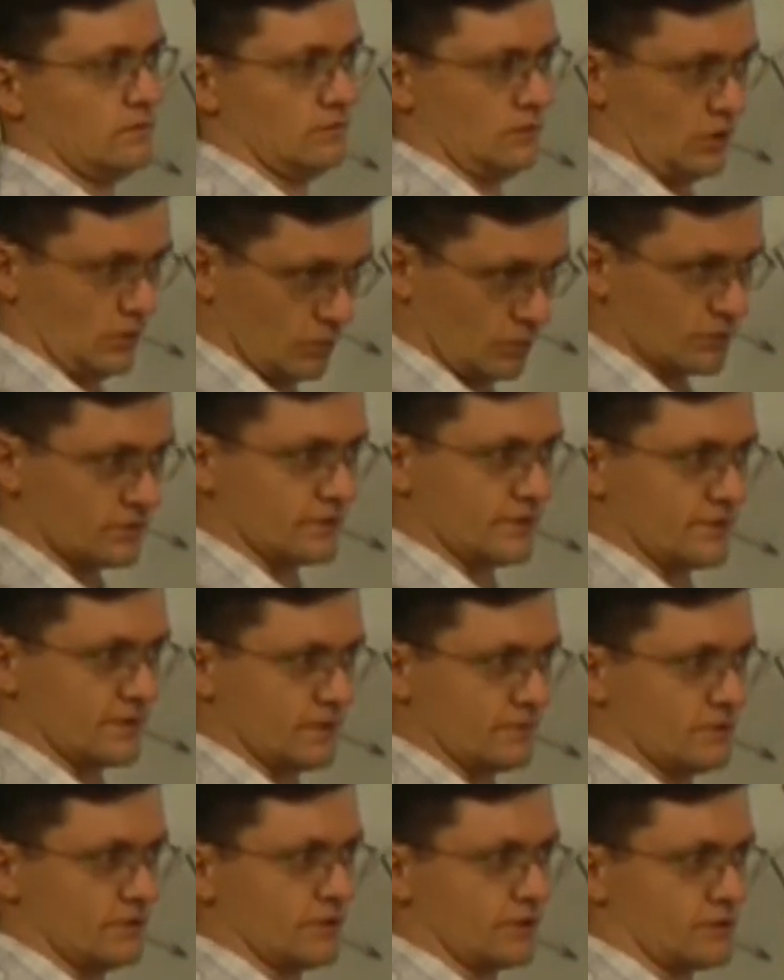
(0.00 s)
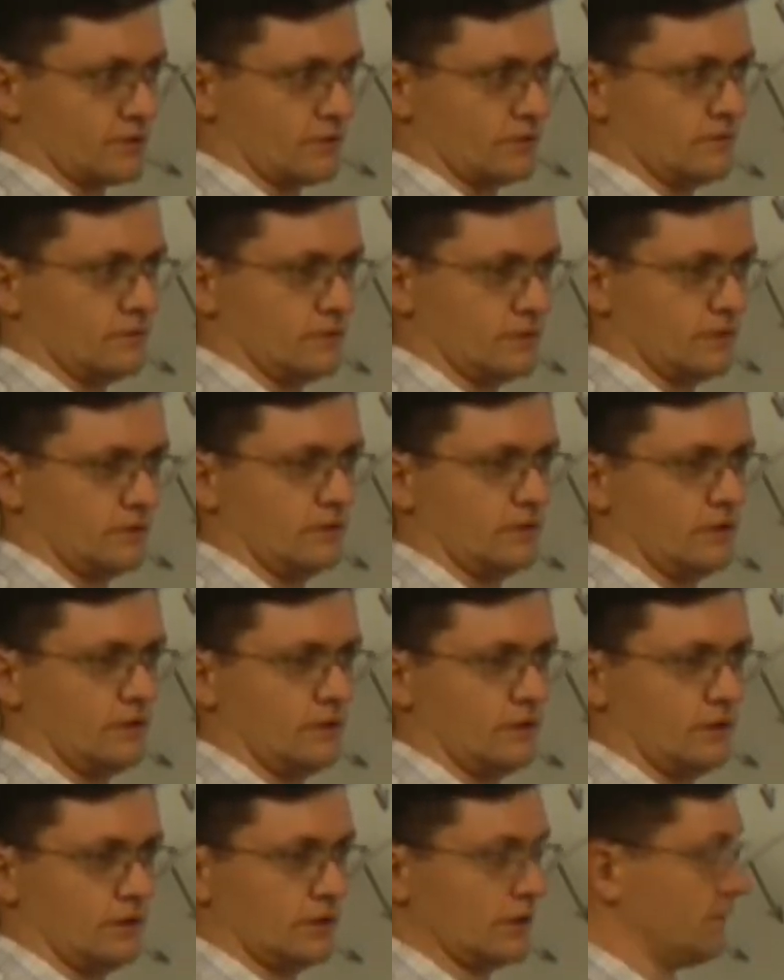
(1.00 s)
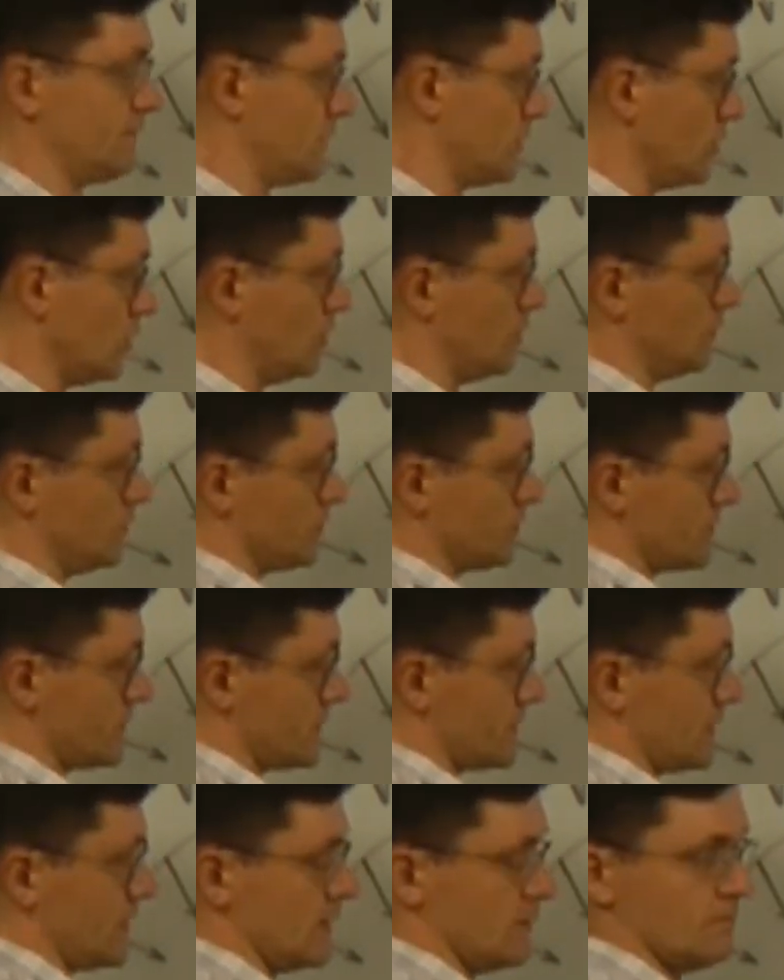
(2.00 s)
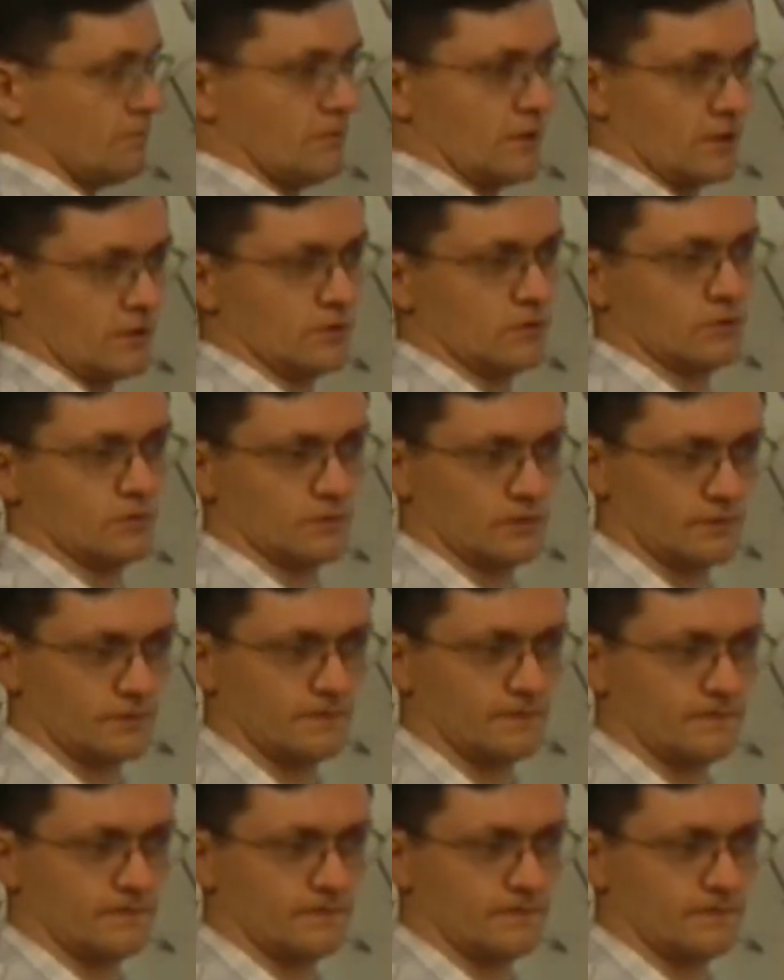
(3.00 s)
Almost the same direction, right? And having almost the same magnitude.